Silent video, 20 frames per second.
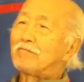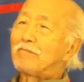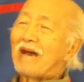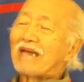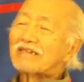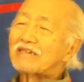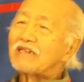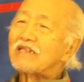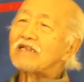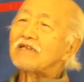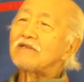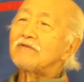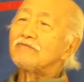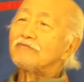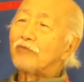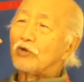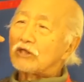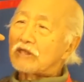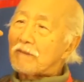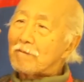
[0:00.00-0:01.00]
battling
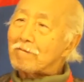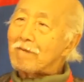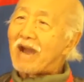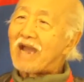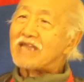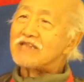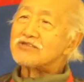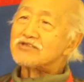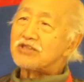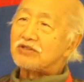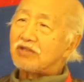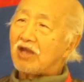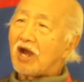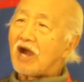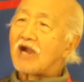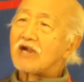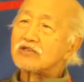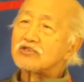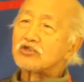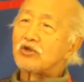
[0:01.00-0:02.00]
for the minds and the
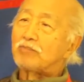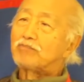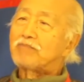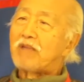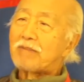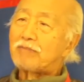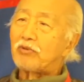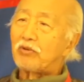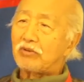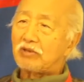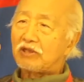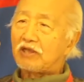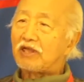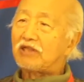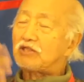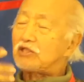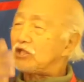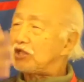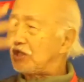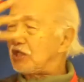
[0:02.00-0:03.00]
hearts of people
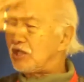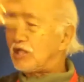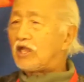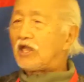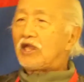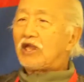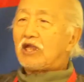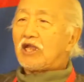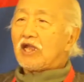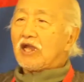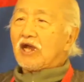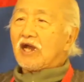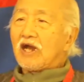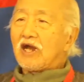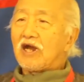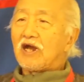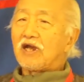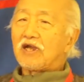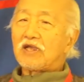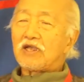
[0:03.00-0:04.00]
in the
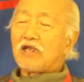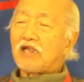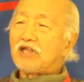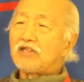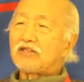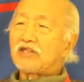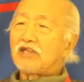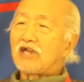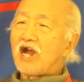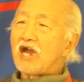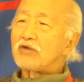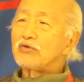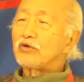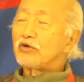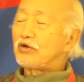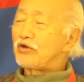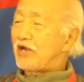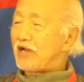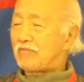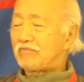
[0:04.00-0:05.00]
uh, in the higher
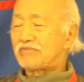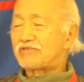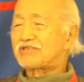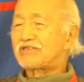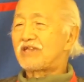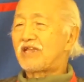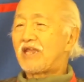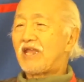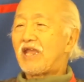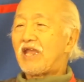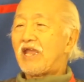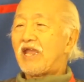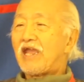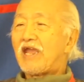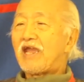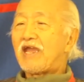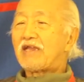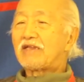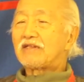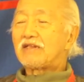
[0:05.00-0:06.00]
realms,
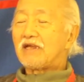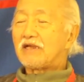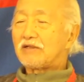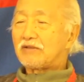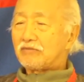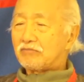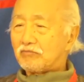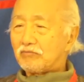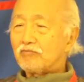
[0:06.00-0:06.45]
and uh,